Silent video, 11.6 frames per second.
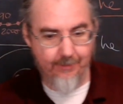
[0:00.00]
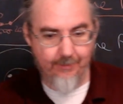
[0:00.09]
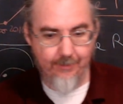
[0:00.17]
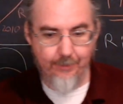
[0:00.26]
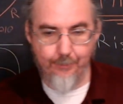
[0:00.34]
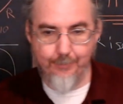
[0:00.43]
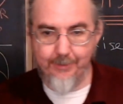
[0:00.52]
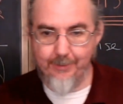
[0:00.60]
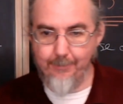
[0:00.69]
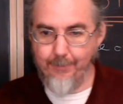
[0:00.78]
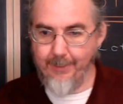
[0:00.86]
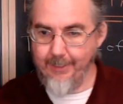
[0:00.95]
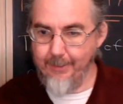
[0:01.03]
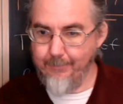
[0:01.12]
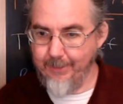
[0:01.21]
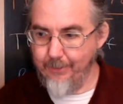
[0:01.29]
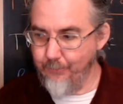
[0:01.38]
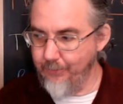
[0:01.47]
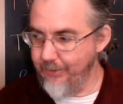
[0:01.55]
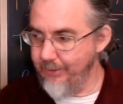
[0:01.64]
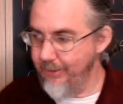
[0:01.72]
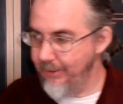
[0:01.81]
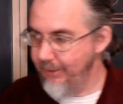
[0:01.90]
Cuba and Panama
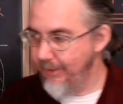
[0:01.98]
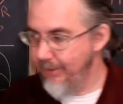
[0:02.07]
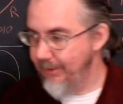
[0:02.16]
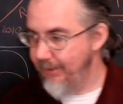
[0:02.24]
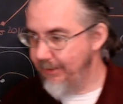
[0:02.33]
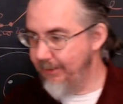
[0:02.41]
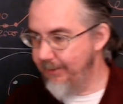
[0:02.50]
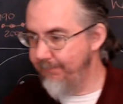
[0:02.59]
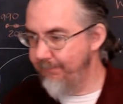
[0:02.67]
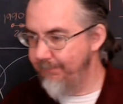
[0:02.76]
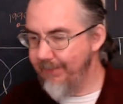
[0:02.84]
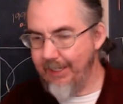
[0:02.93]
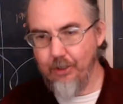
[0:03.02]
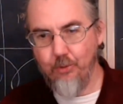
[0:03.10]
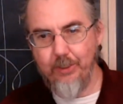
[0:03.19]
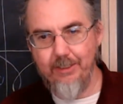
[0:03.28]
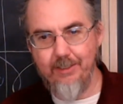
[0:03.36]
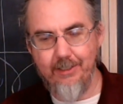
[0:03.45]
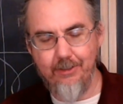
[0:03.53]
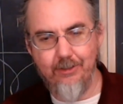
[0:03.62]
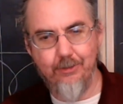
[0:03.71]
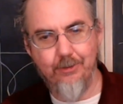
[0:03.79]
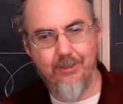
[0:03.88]
were not quite
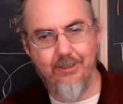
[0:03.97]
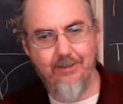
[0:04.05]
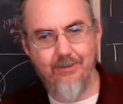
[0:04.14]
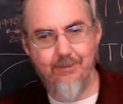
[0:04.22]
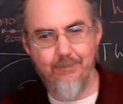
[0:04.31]
territories,